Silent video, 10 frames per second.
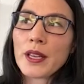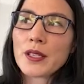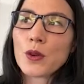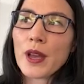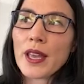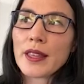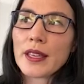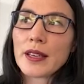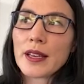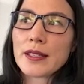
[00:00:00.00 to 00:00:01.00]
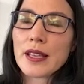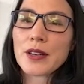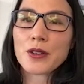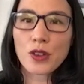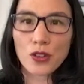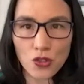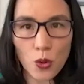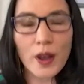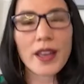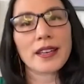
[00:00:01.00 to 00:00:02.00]
is a way that centers our
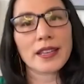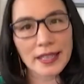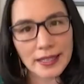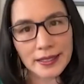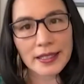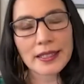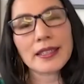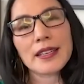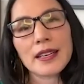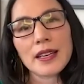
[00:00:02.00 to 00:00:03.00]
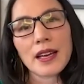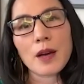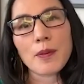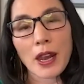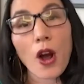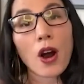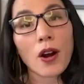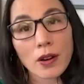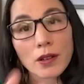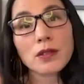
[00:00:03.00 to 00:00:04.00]
joy and healing and
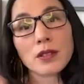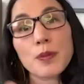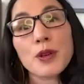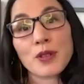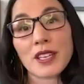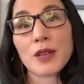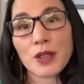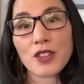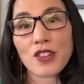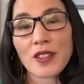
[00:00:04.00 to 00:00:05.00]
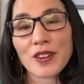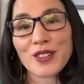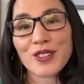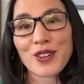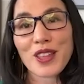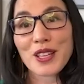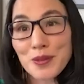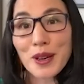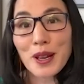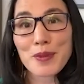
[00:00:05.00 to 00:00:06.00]
our community with each other. So that's
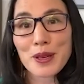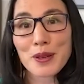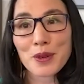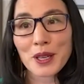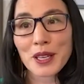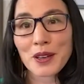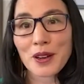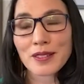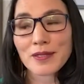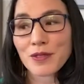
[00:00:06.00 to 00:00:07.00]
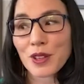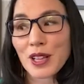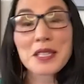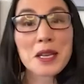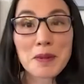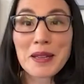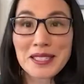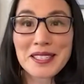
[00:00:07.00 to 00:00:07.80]
what I've been working on for the last couple months.